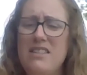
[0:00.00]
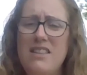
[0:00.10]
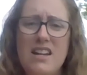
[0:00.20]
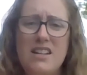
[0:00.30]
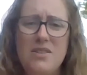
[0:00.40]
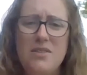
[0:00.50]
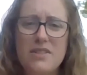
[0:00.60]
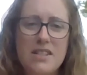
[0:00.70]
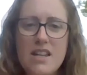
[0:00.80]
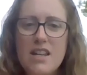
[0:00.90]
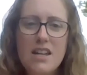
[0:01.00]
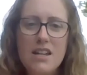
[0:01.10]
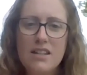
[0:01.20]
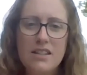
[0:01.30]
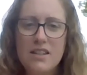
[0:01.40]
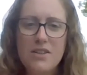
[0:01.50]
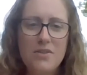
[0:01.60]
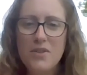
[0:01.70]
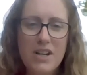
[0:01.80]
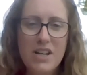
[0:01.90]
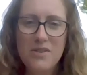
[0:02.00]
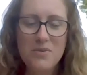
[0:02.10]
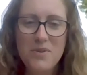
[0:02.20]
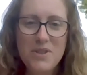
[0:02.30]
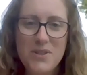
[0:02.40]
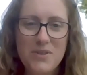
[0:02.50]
And that you don't know any of the rules,